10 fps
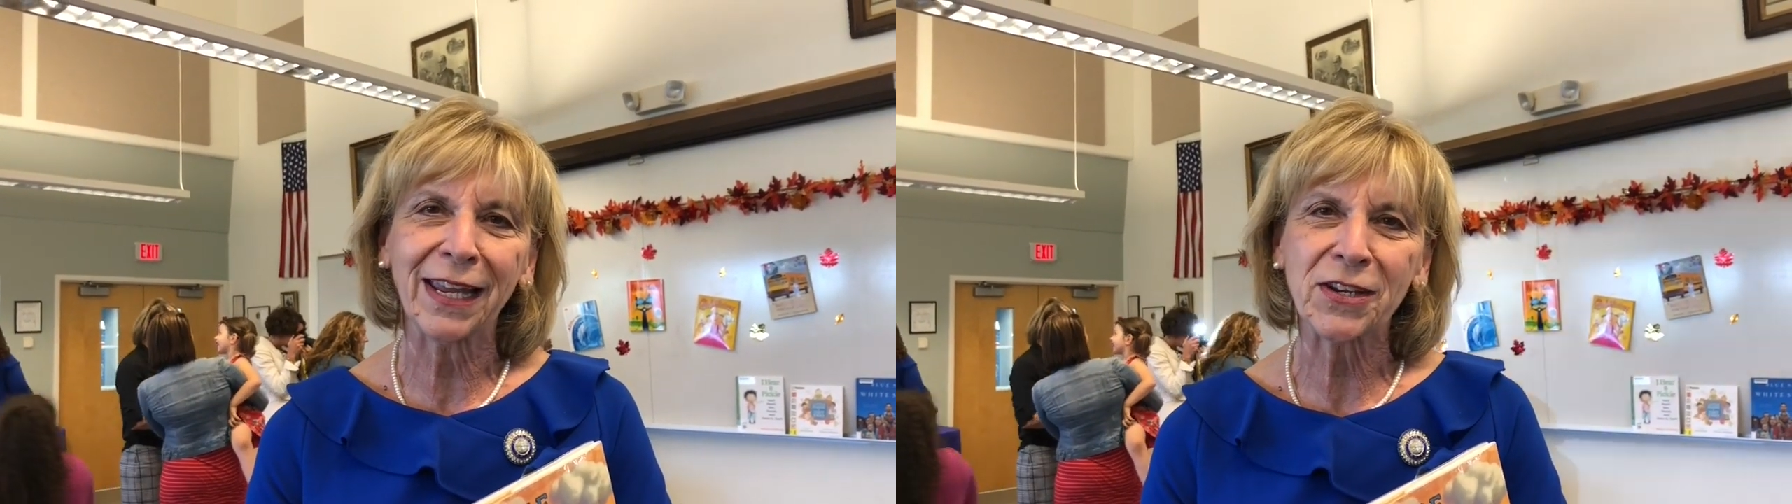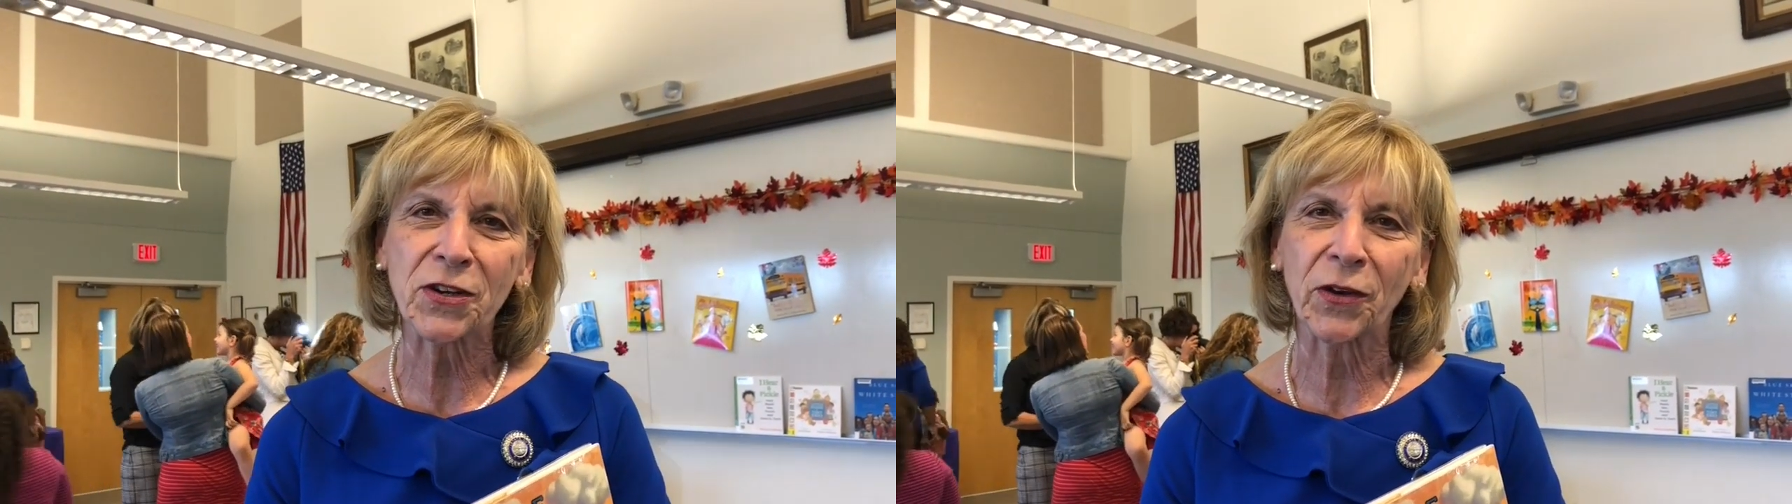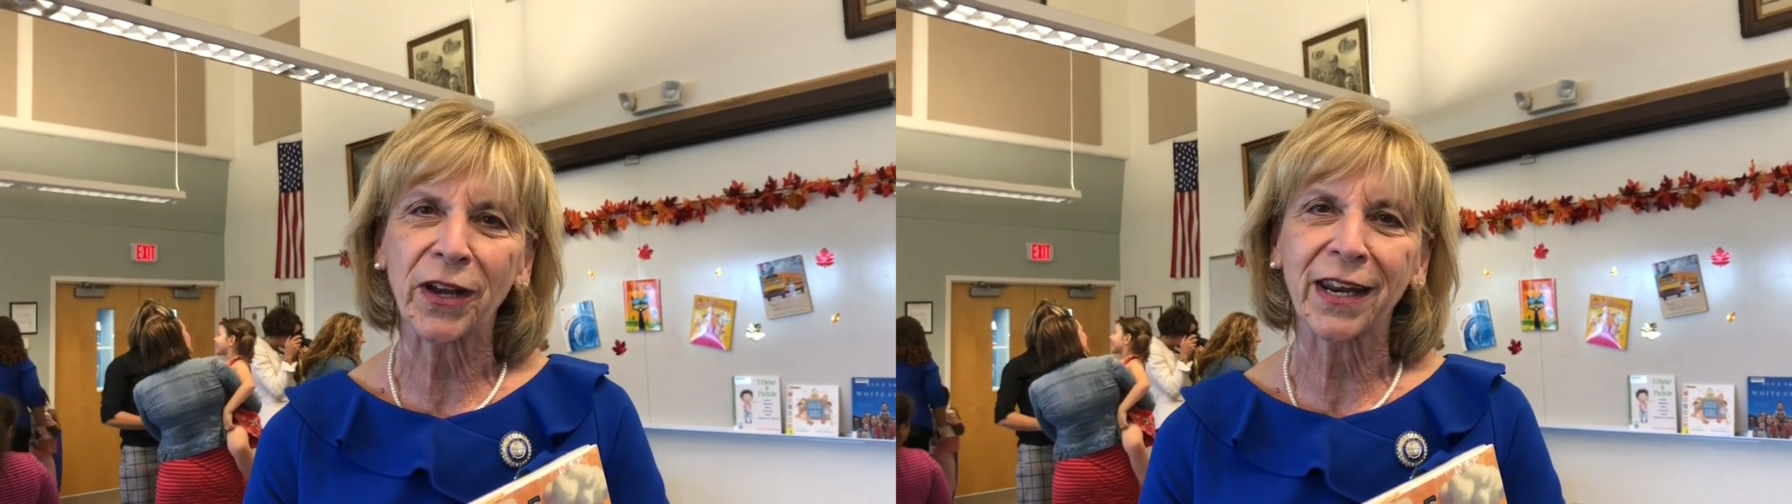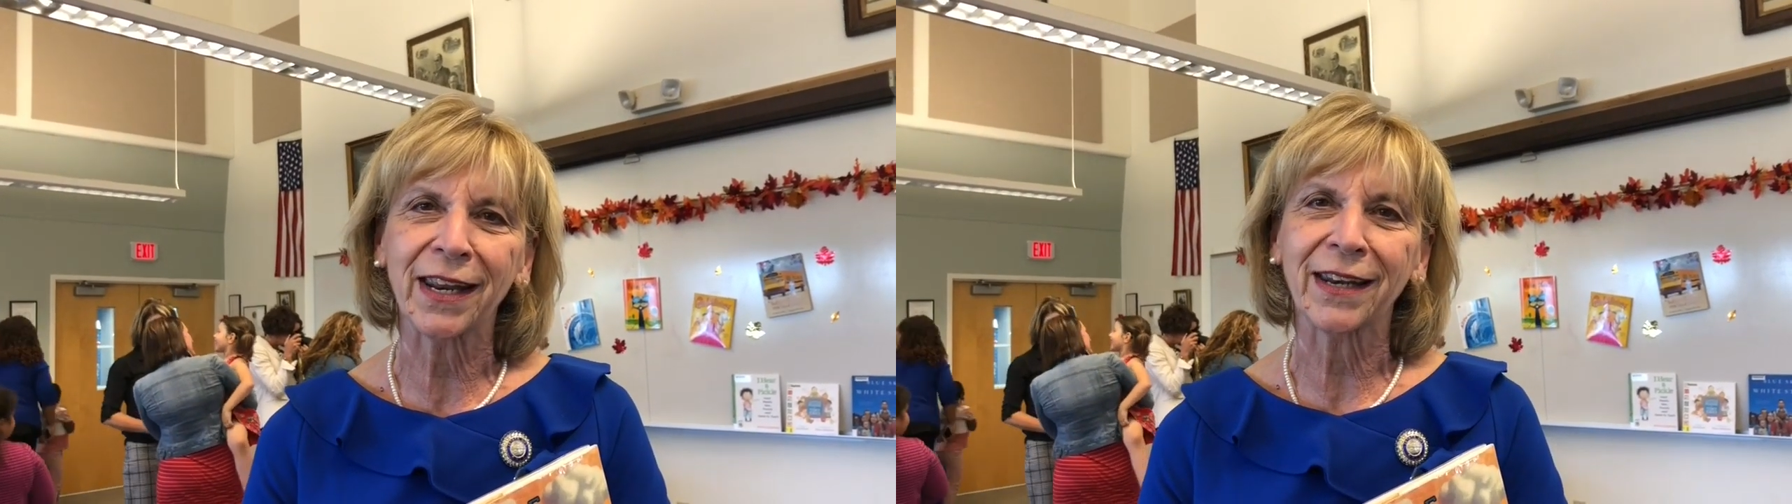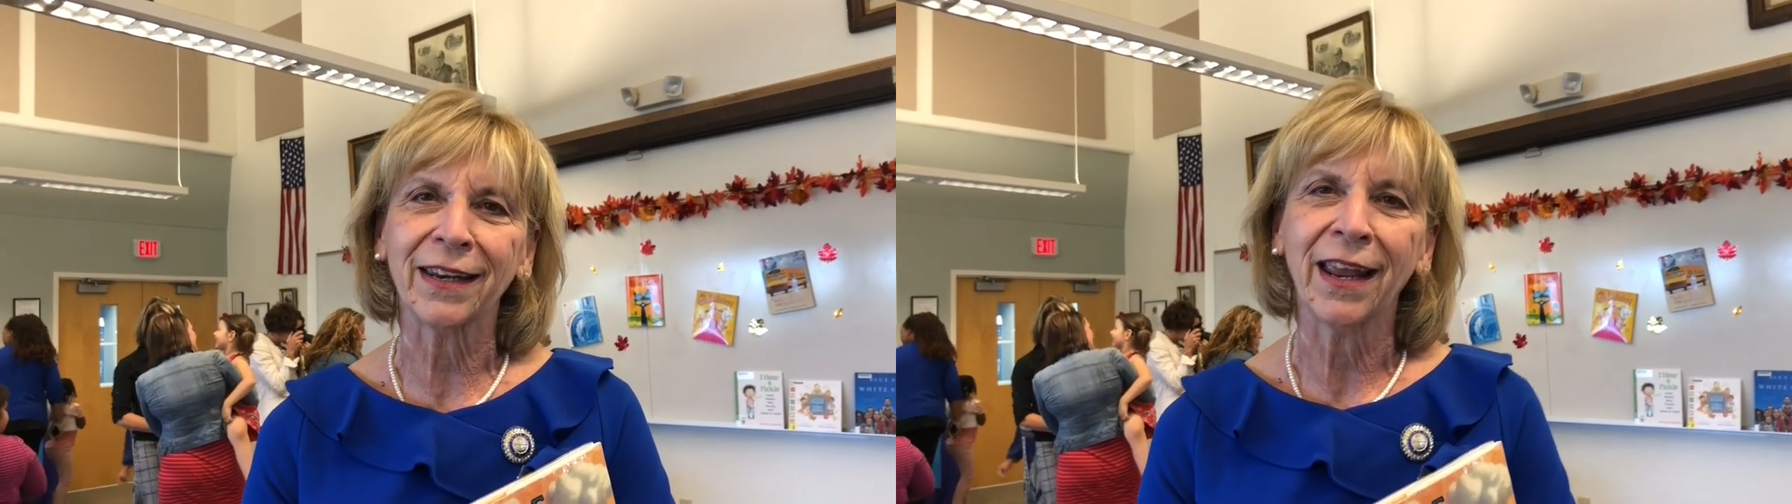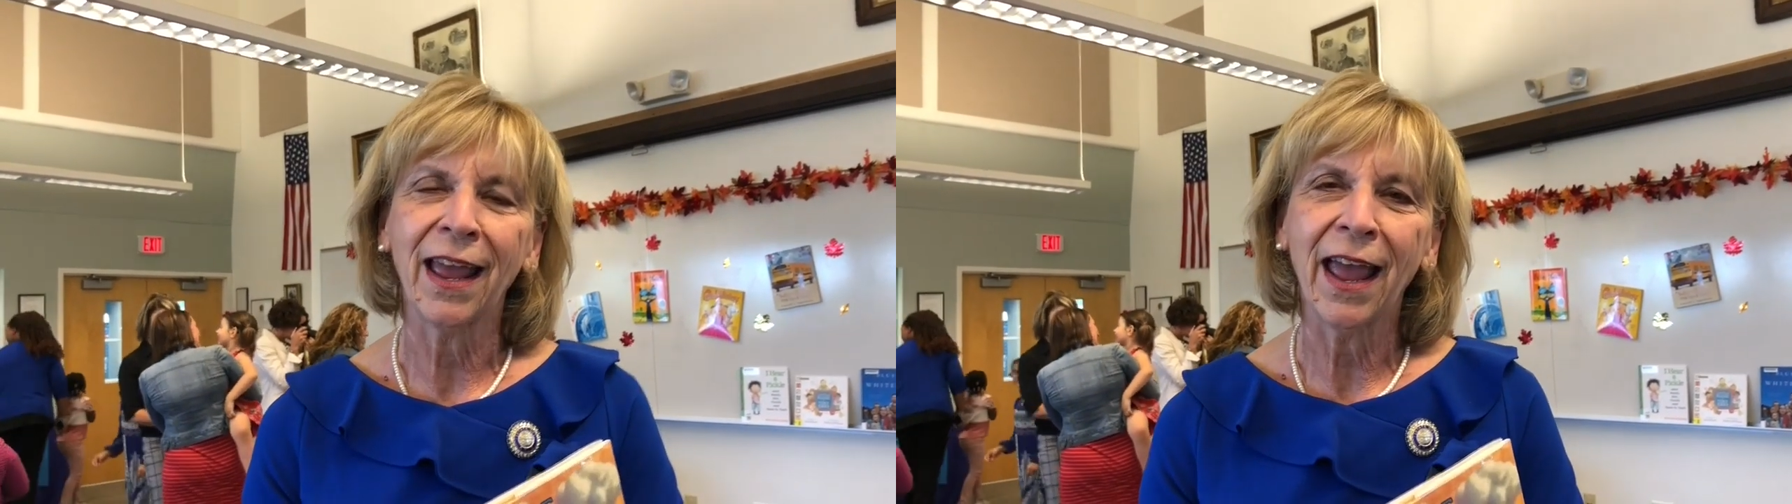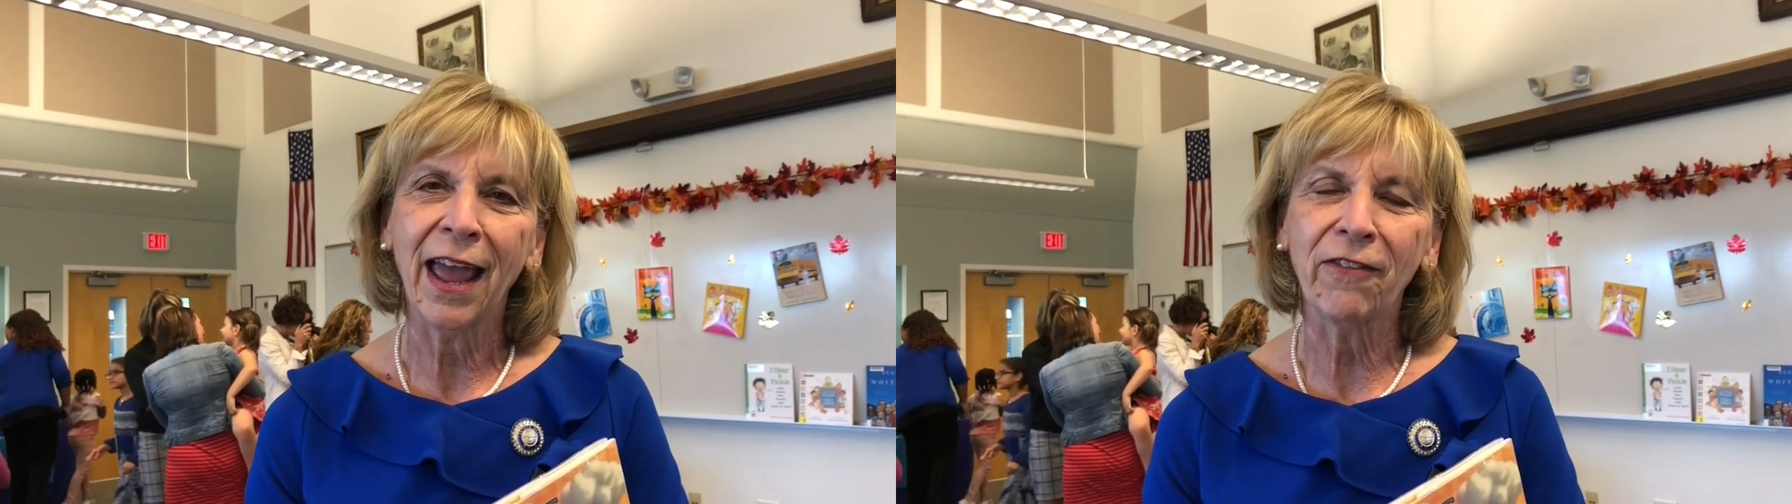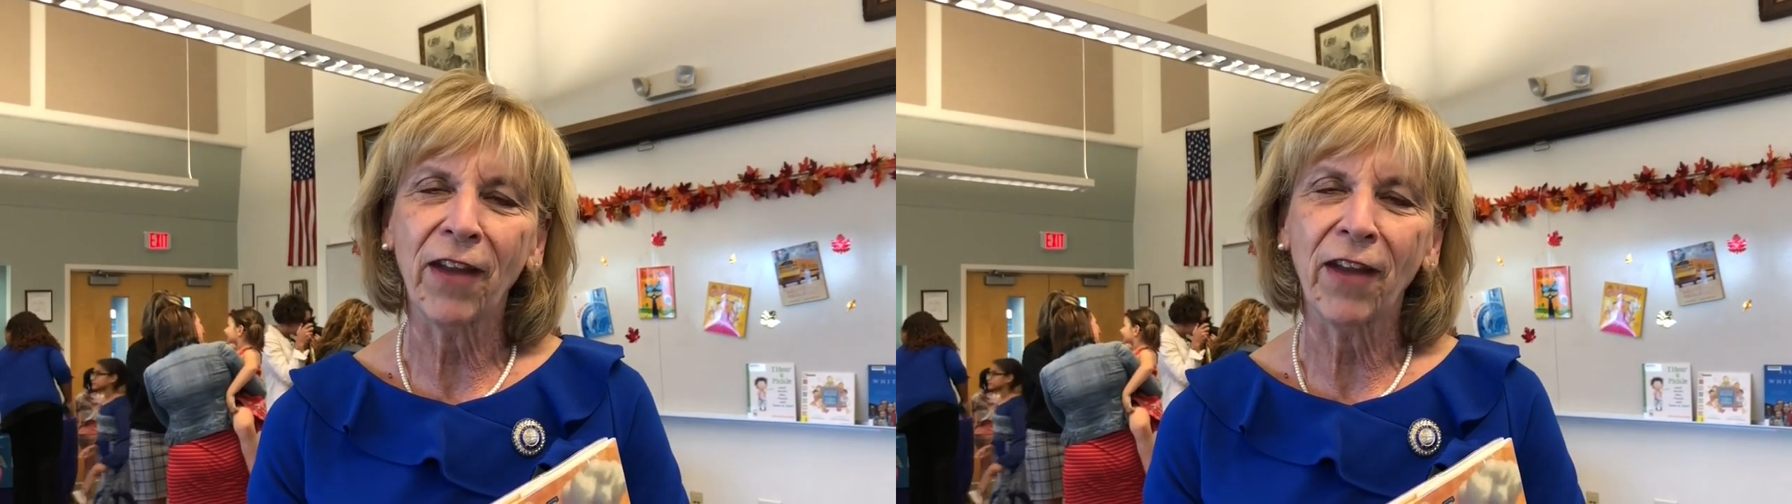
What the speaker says: into it and